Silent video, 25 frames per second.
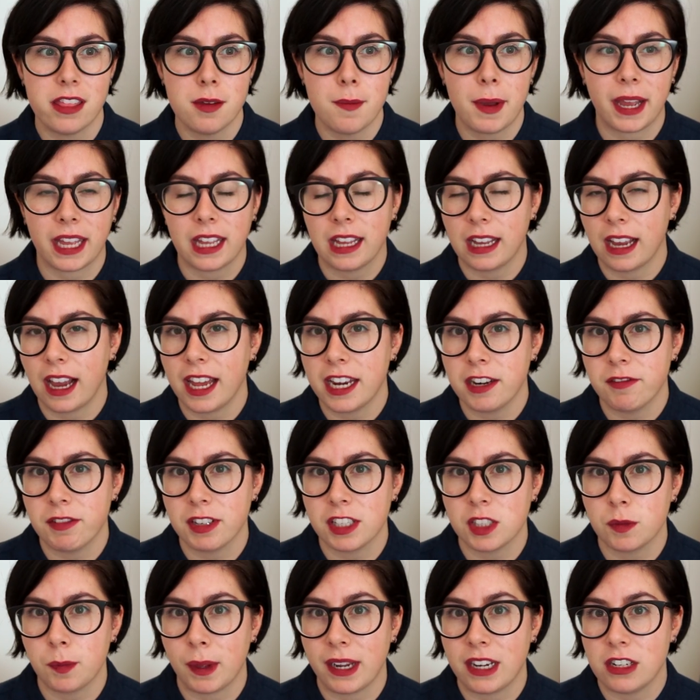them, I can kind of
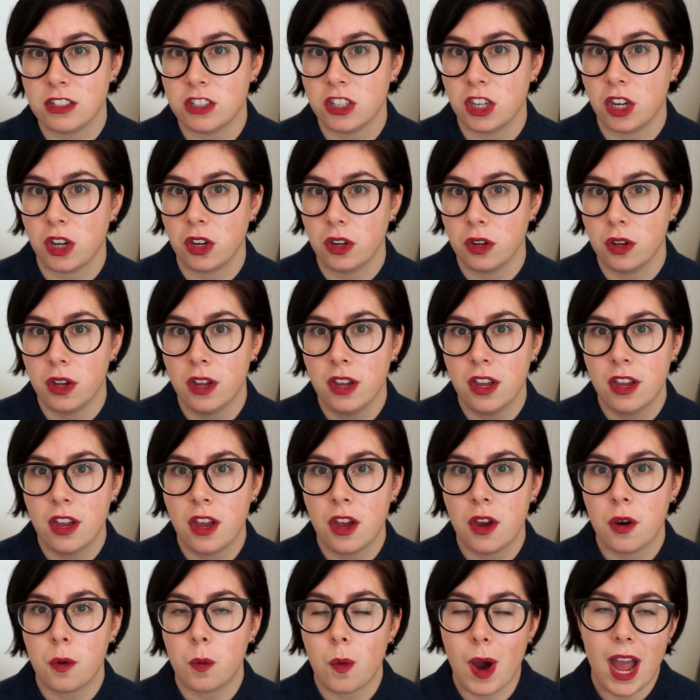explain to you
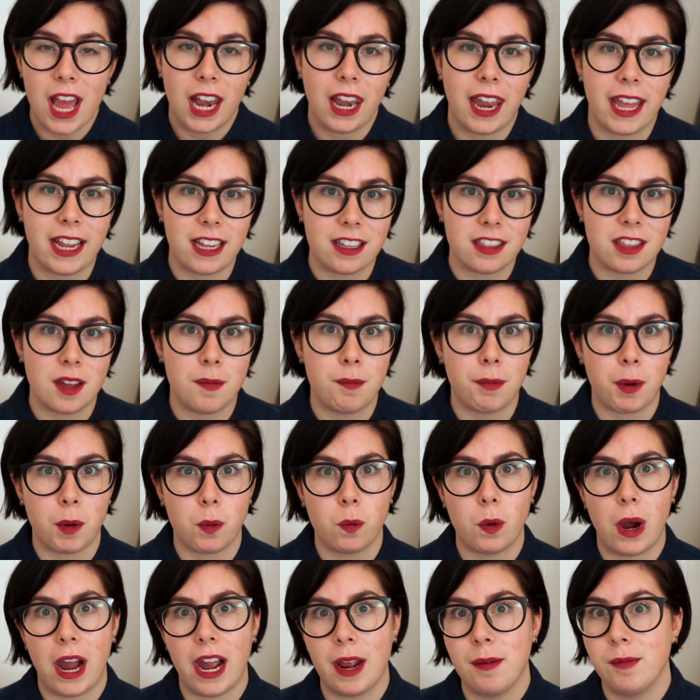why I like them
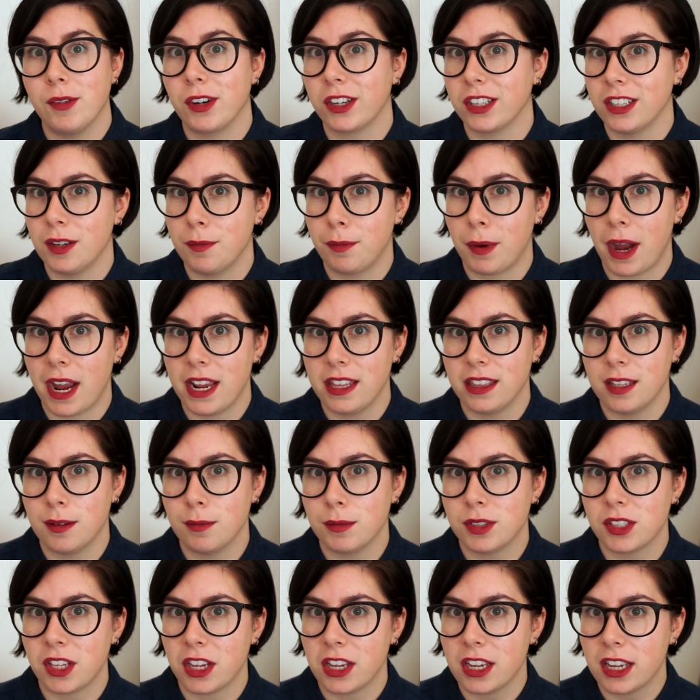but why I'm not going to buy
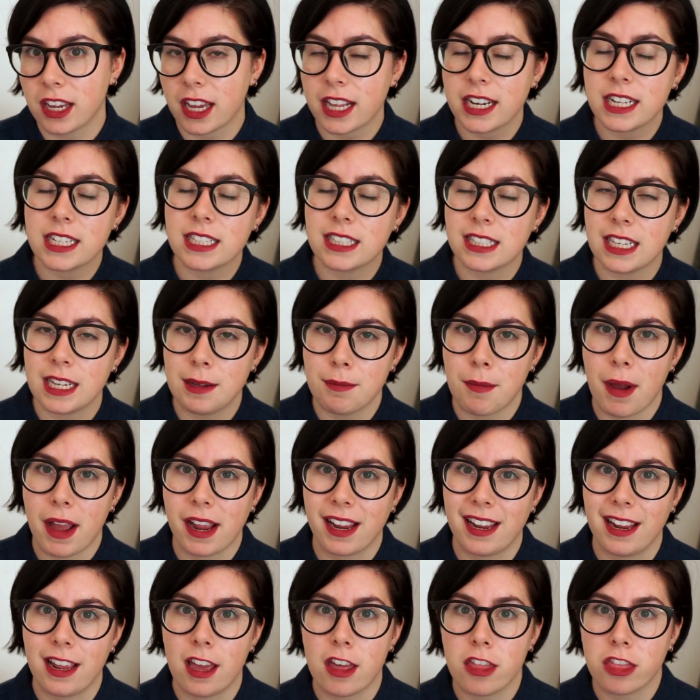them, so you can kind of see
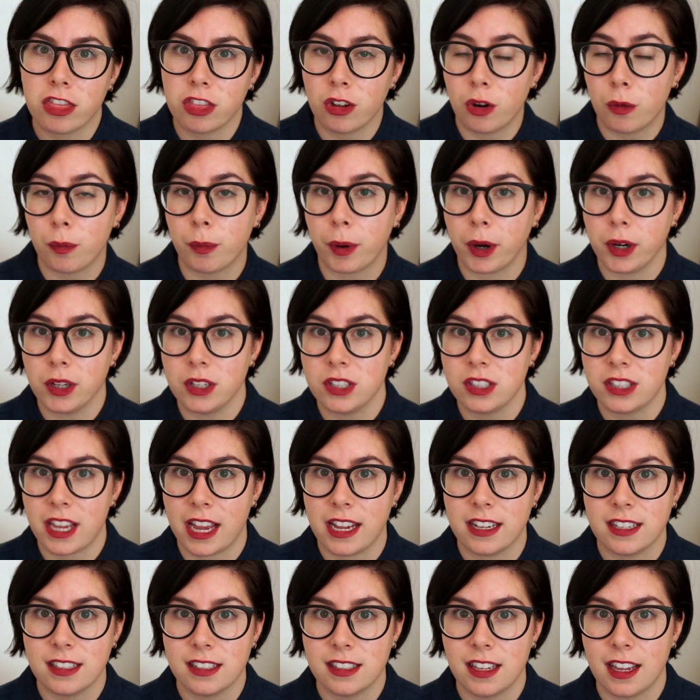my thought
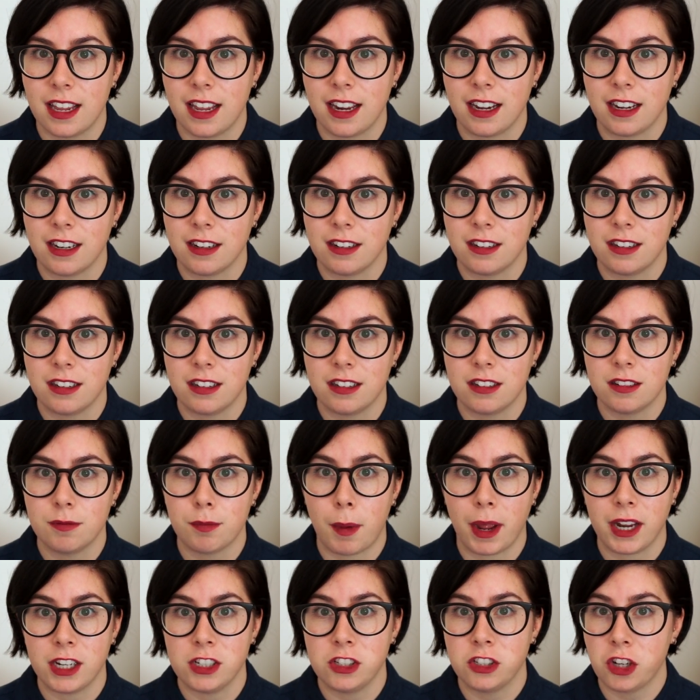process in
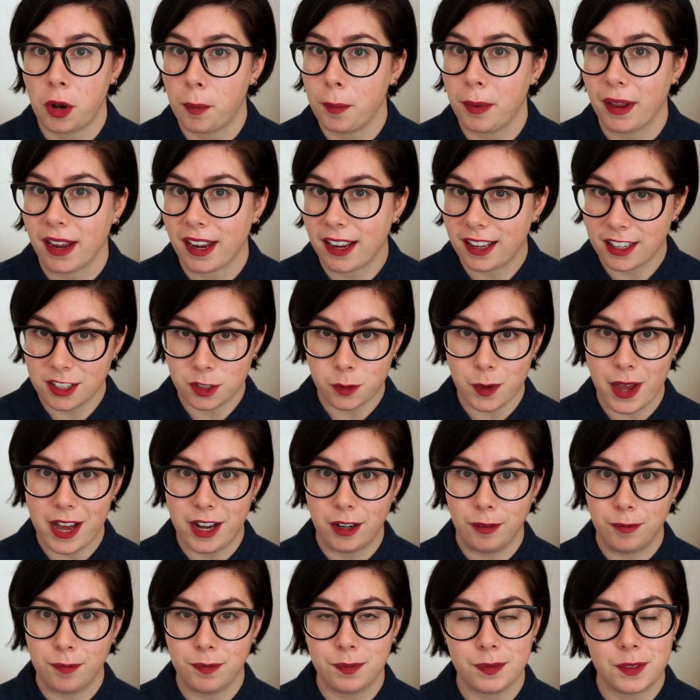my shopping as
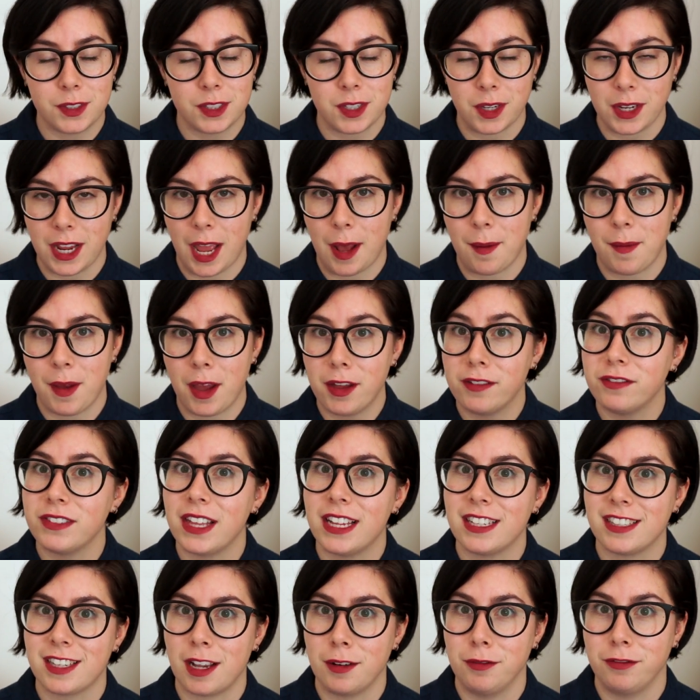well. So yeah,
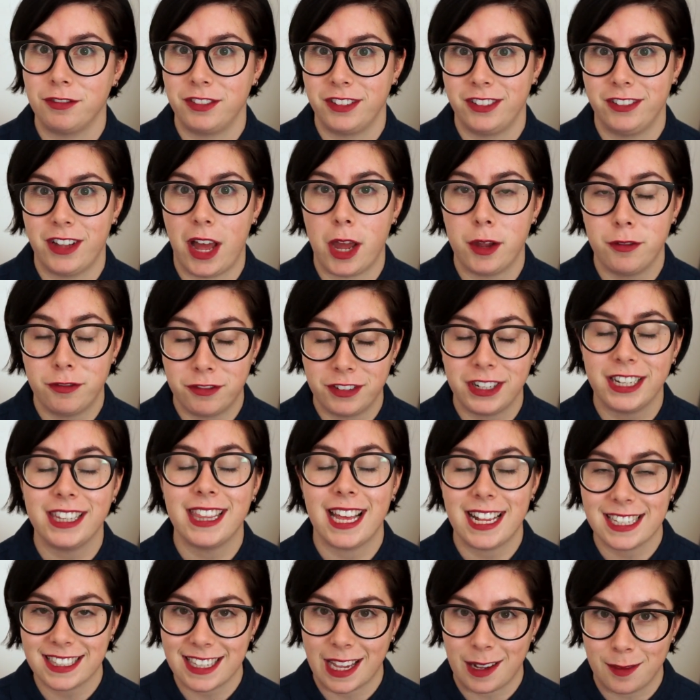hopefully
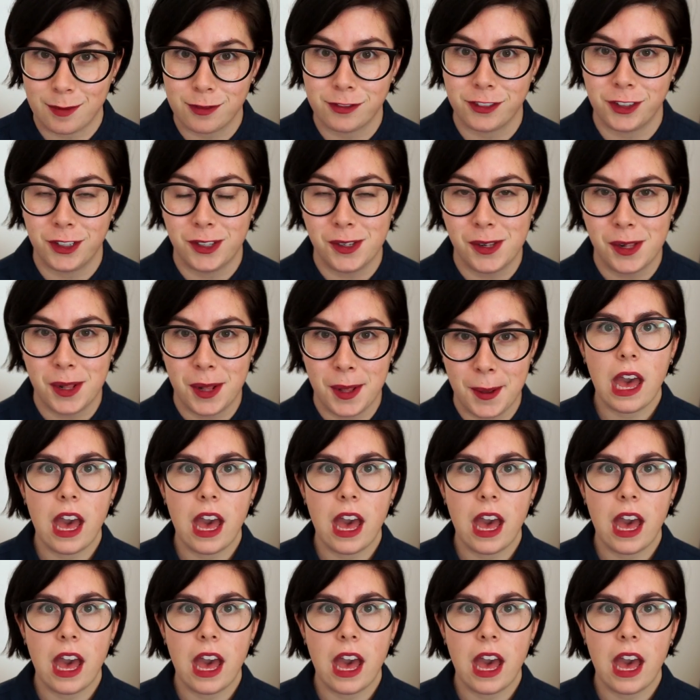that's helpful.